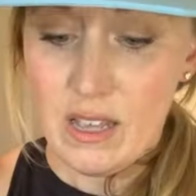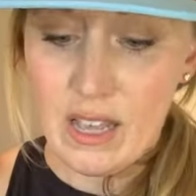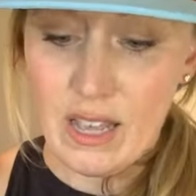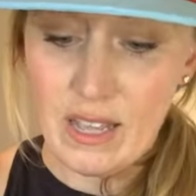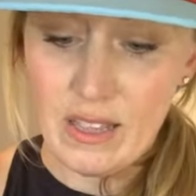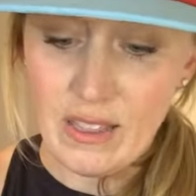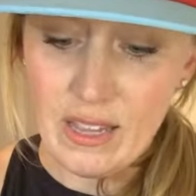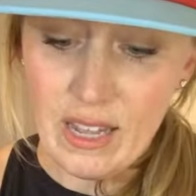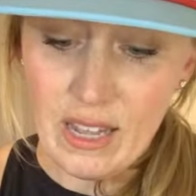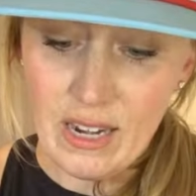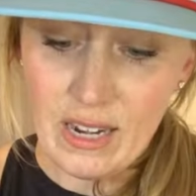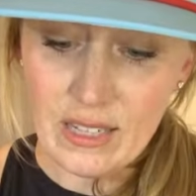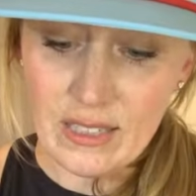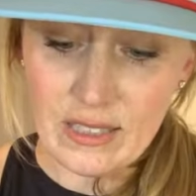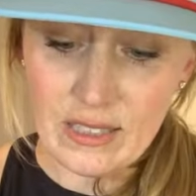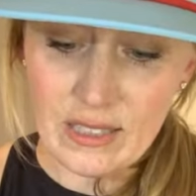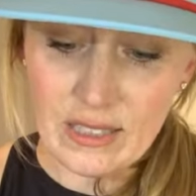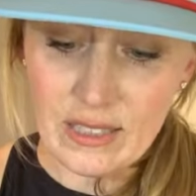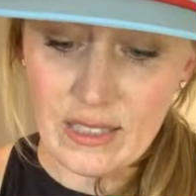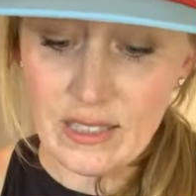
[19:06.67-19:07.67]
And then
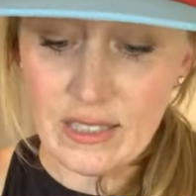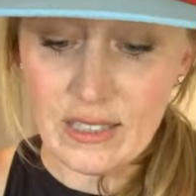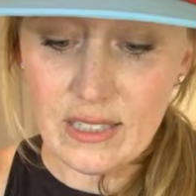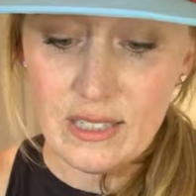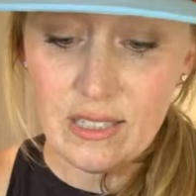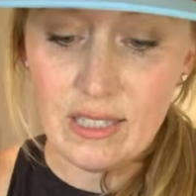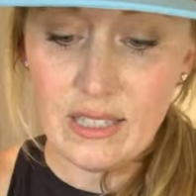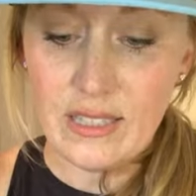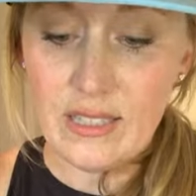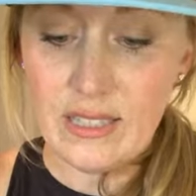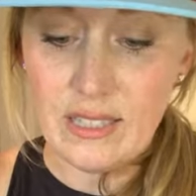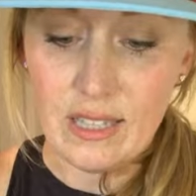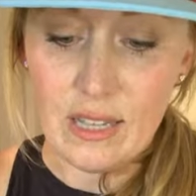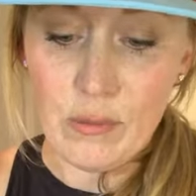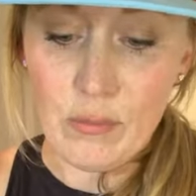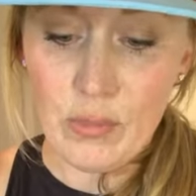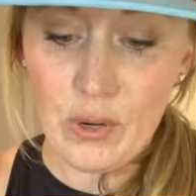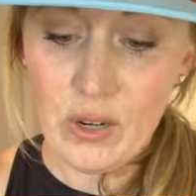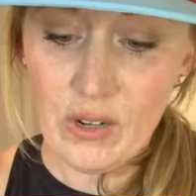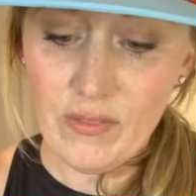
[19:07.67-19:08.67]
it sits
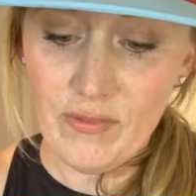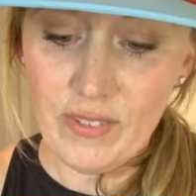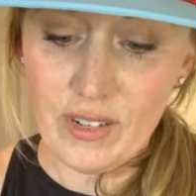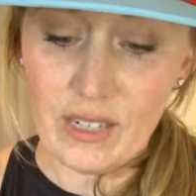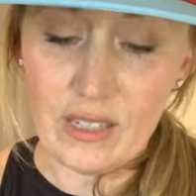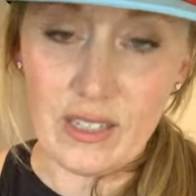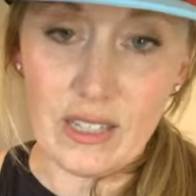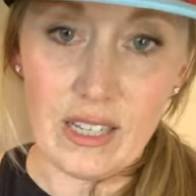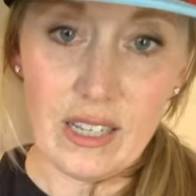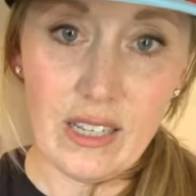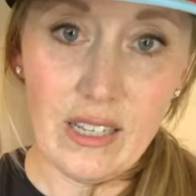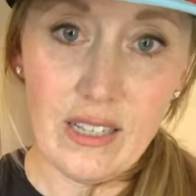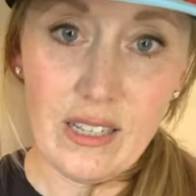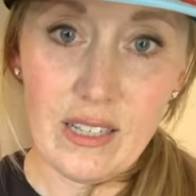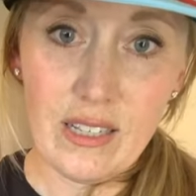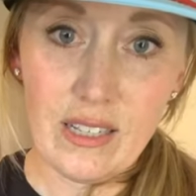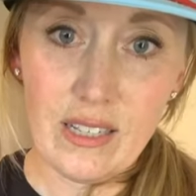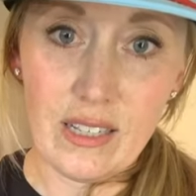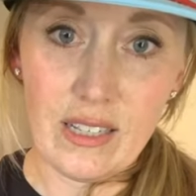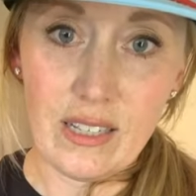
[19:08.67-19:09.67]
them perfectly
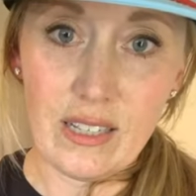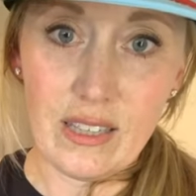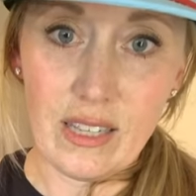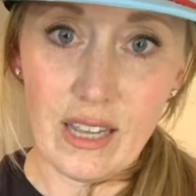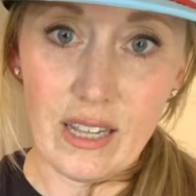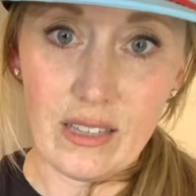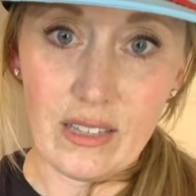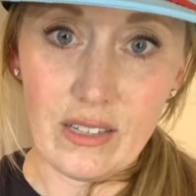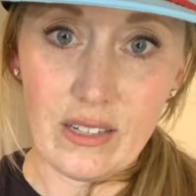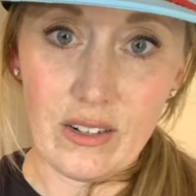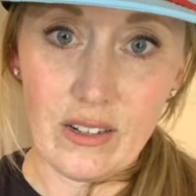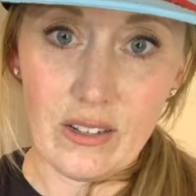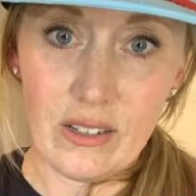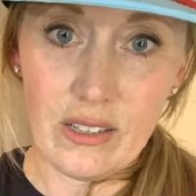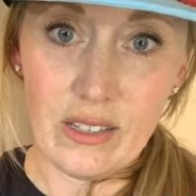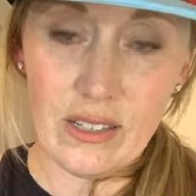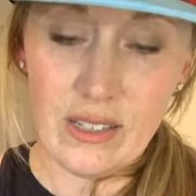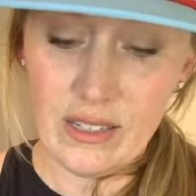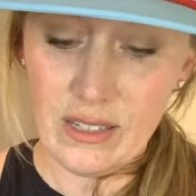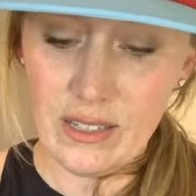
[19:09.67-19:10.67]
in that
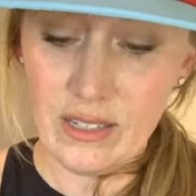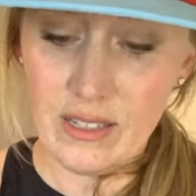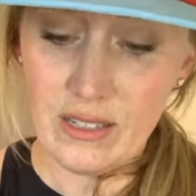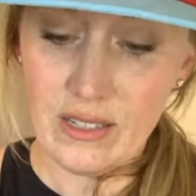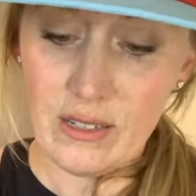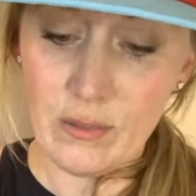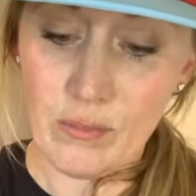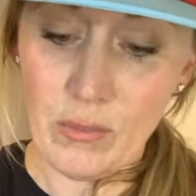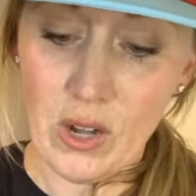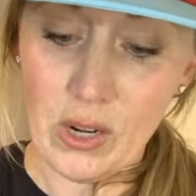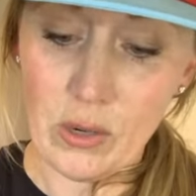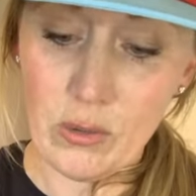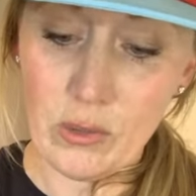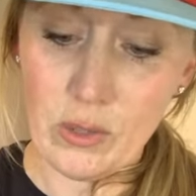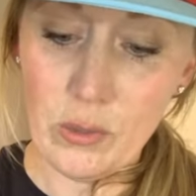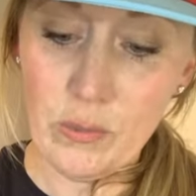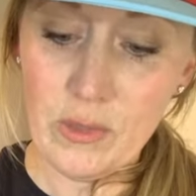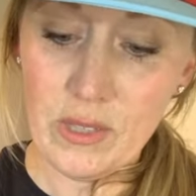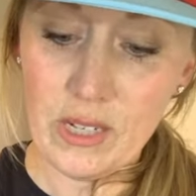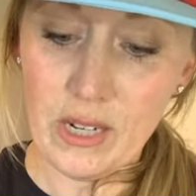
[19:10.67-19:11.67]
little mono
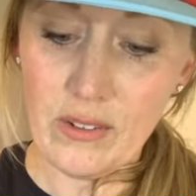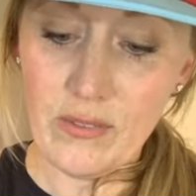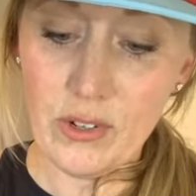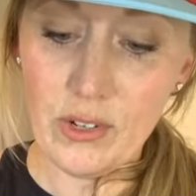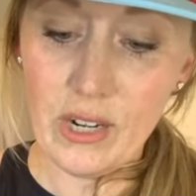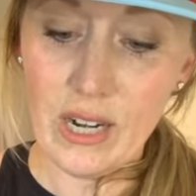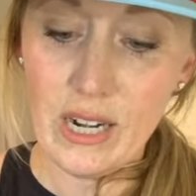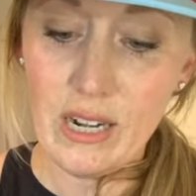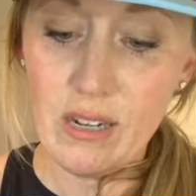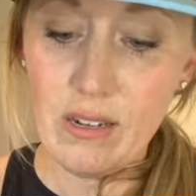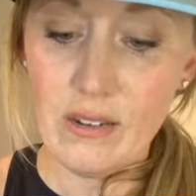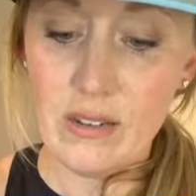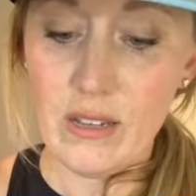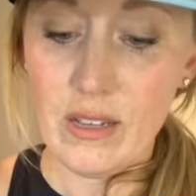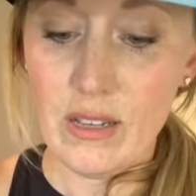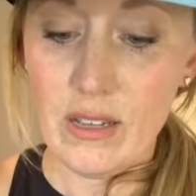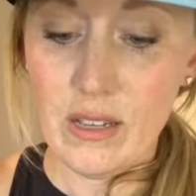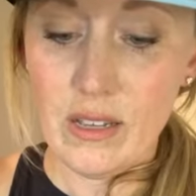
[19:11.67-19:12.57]
loop that I've created.